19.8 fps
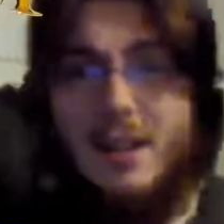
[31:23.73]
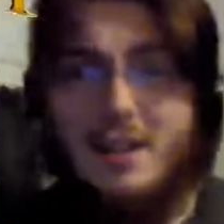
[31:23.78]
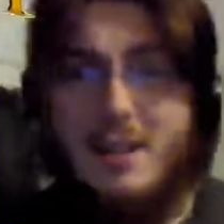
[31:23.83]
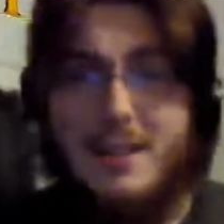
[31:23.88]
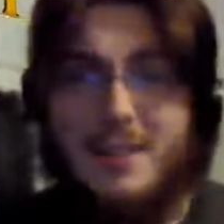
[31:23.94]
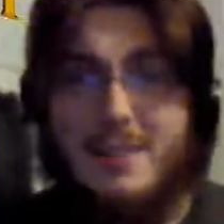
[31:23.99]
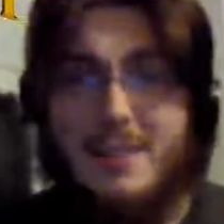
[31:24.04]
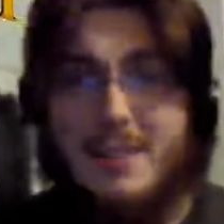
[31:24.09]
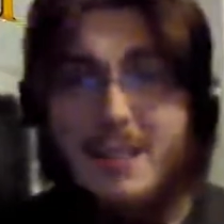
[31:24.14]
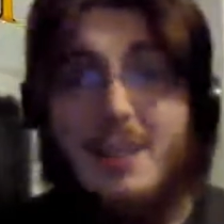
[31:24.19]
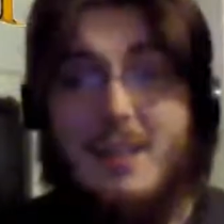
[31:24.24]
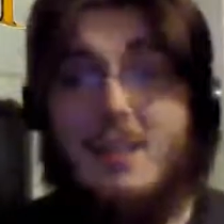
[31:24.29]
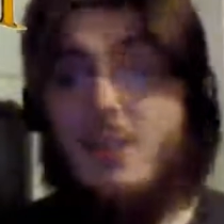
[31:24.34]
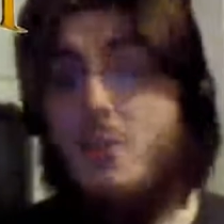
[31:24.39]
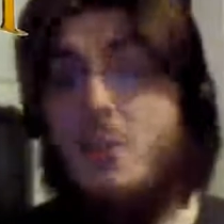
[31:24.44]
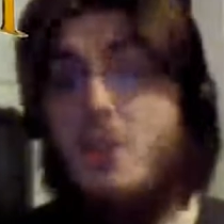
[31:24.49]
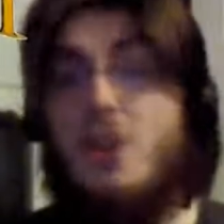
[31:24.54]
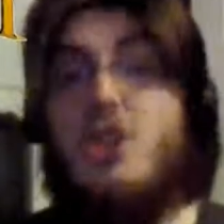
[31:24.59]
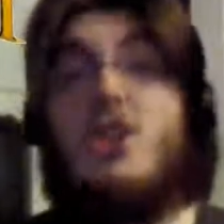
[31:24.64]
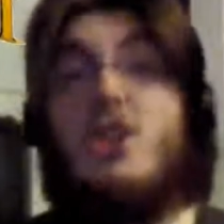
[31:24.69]
thing
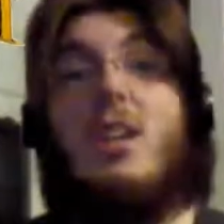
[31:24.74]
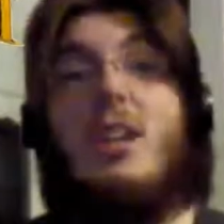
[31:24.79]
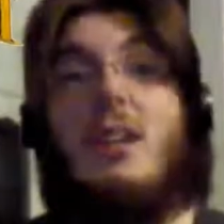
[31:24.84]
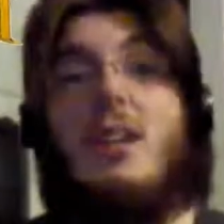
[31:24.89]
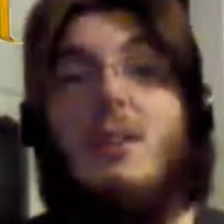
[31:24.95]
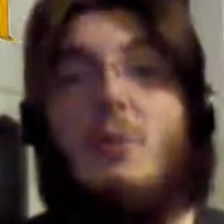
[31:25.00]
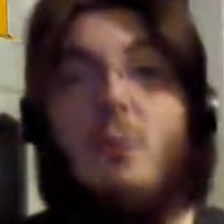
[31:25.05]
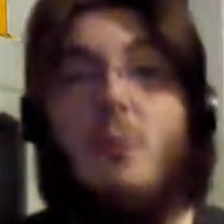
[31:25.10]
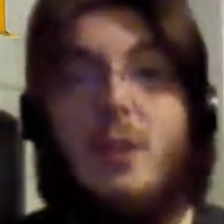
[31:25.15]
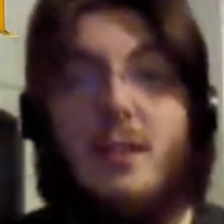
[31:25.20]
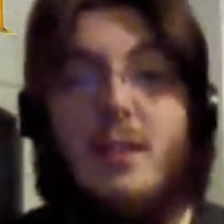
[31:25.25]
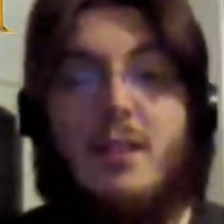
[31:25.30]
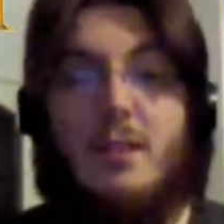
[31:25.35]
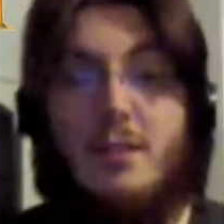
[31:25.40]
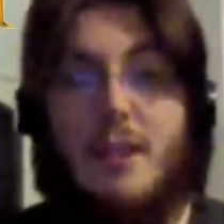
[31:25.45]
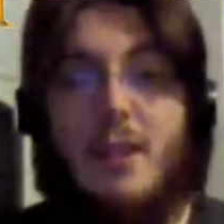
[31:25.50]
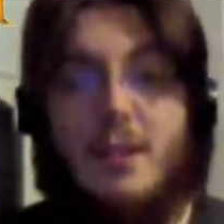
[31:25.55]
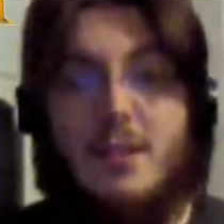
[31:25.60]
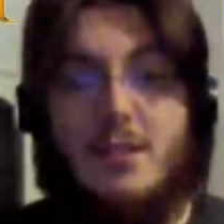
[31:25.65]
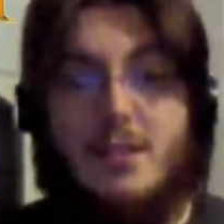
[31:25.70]
to achieve with the
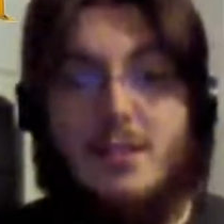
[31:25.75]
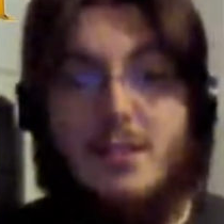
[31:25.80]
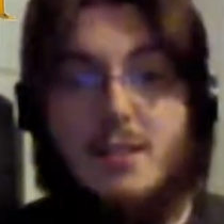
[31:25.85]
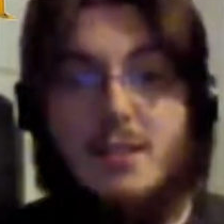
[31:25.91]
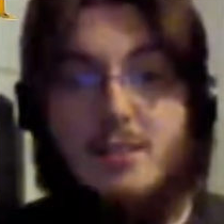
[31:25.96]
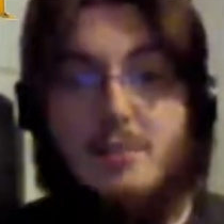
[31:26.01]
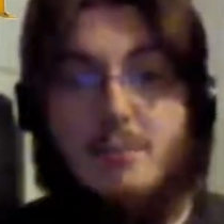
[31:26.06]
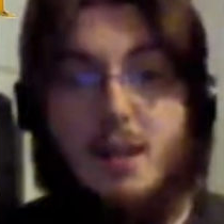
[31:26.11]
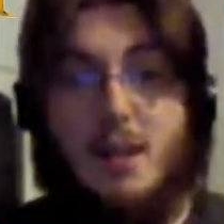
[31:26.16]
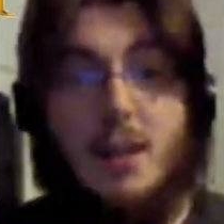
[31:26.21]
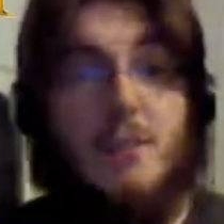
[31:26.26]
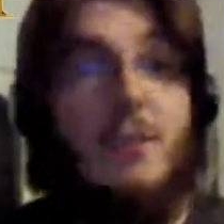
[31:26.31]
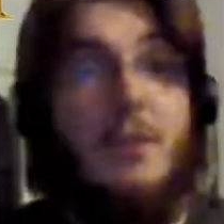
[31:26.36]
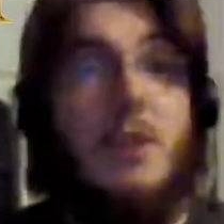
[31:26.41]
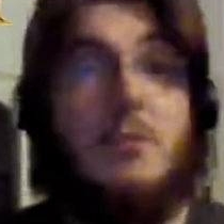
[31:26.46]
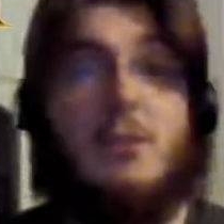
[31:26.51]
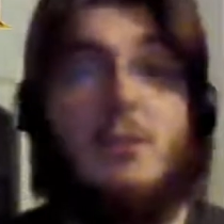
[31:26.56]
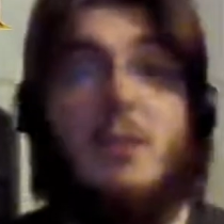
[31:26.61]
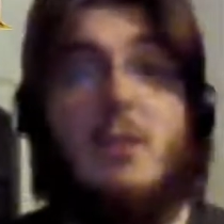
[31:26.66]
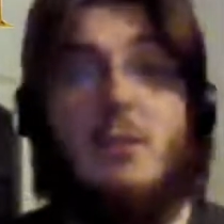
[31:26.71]
Fate system. For
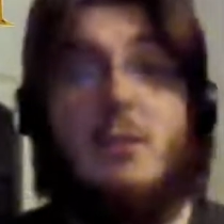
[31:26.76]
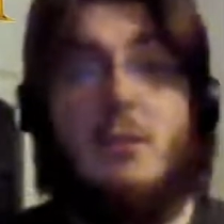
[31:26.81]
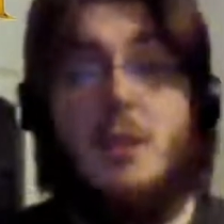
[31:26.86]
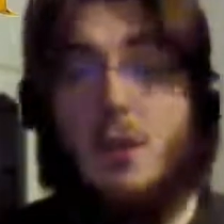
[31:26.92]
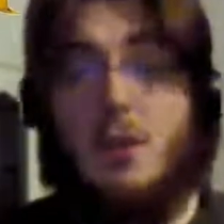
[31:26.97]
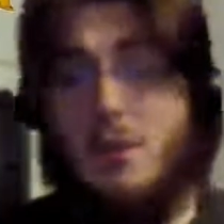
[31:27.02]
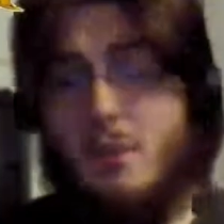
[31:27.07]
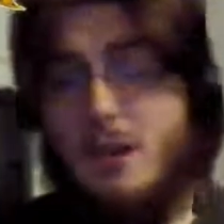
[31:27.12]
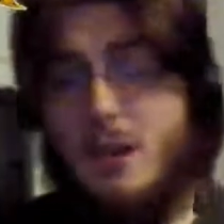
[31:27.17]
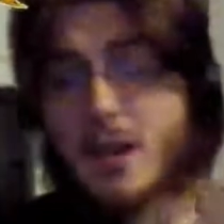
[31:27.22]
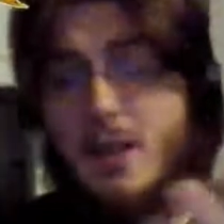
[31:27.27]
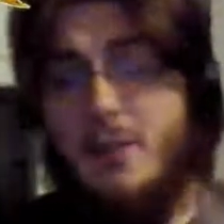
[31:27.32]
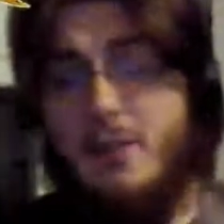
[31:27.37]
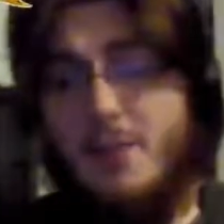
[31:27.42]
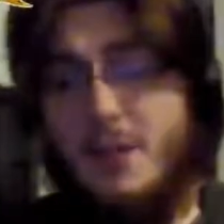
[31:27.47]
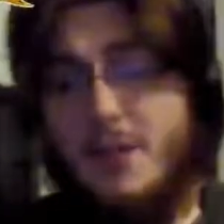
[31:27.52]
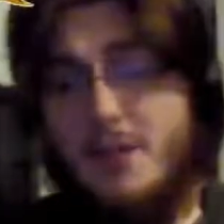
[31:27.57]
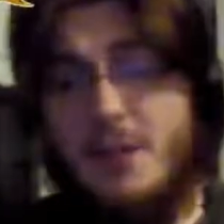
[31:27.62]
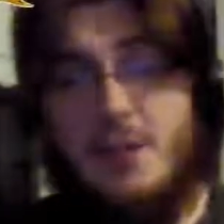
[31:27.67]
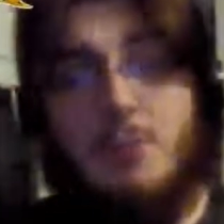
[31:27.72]
those that don't know, the
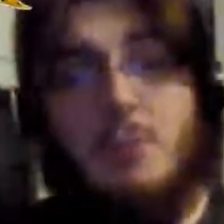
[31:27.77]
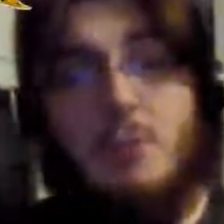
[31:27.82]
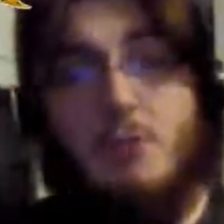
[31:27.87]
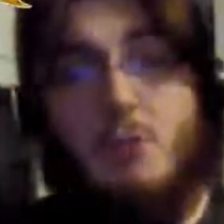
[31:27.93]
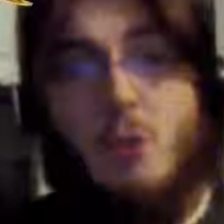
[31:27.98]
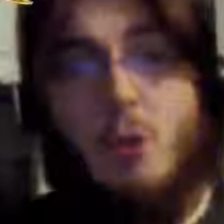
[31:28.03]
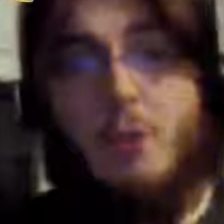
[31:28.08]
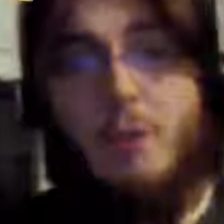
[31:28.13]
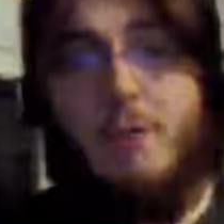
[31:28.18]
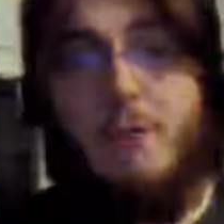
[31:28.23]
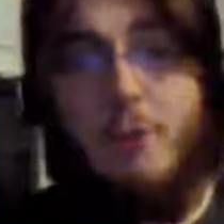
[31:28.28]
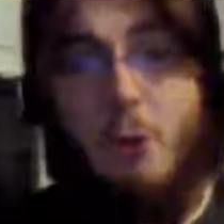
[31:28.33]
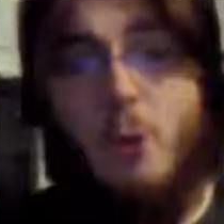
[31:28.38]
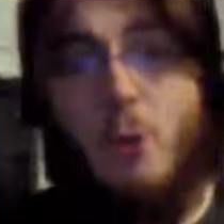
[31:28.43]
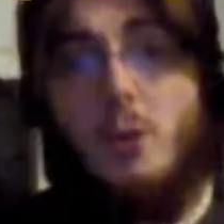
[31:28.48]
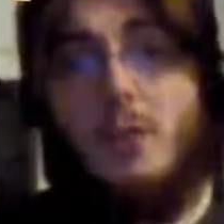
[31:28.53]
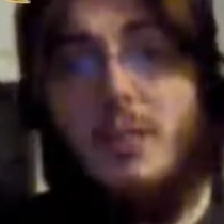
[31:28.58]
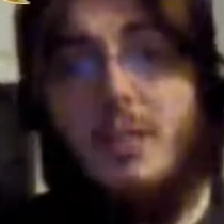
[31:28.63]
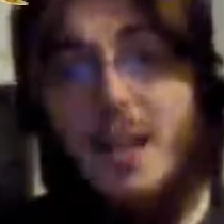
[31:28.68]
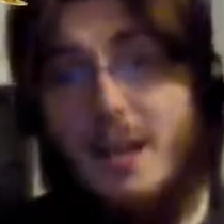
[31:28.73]
Fate system, you roll
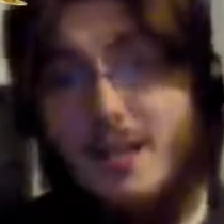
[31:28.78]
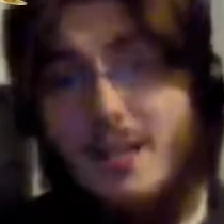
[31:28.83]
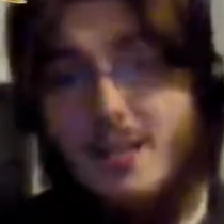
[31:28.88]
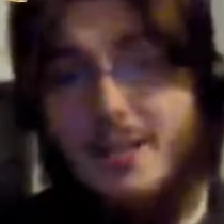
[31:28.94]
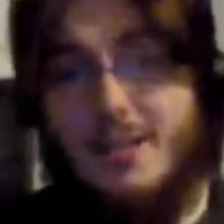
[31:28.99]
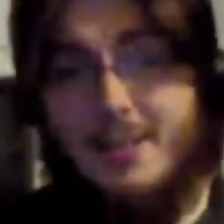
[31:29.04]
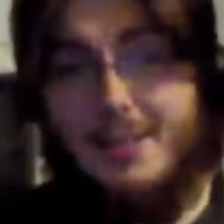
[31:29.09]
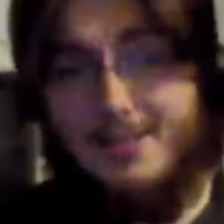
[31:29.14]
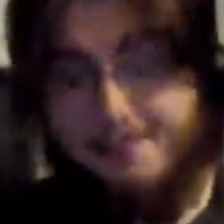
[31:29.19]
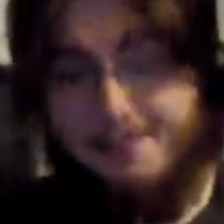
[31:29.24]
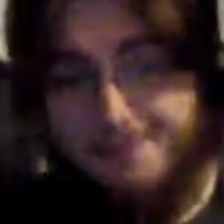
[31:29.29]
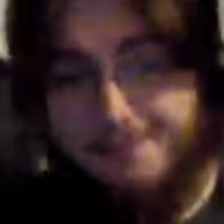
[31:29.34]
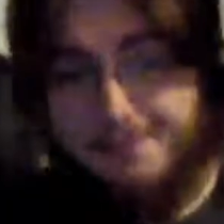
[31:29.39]
4 dice.